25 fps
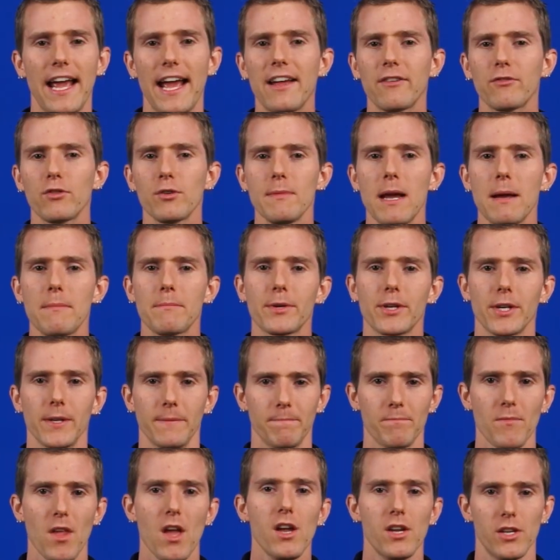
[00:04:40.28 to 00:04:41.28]
And
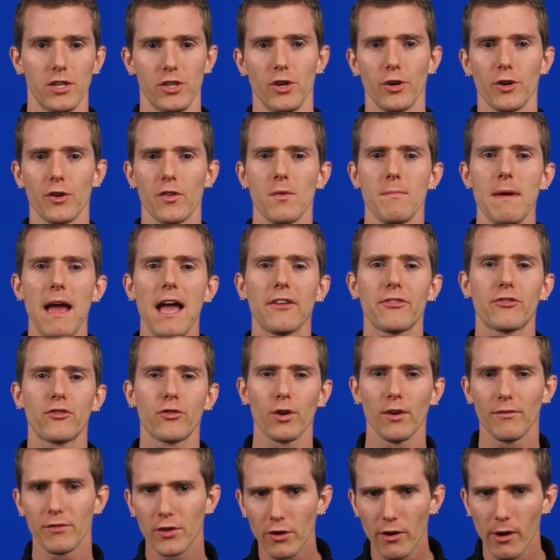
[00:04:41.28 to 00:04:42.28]
remember, you're the
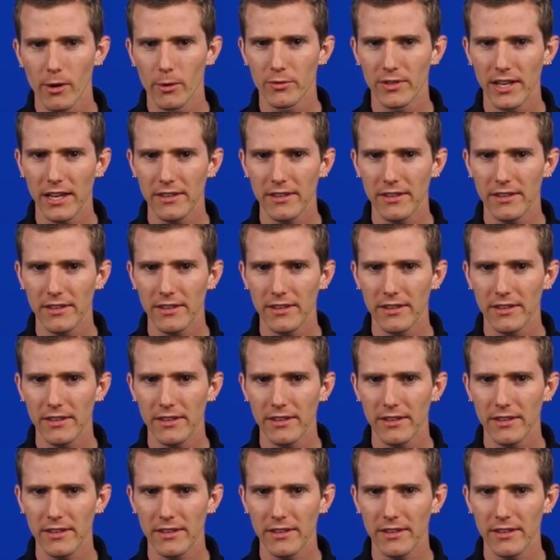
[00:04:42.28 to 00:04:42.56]
master of your own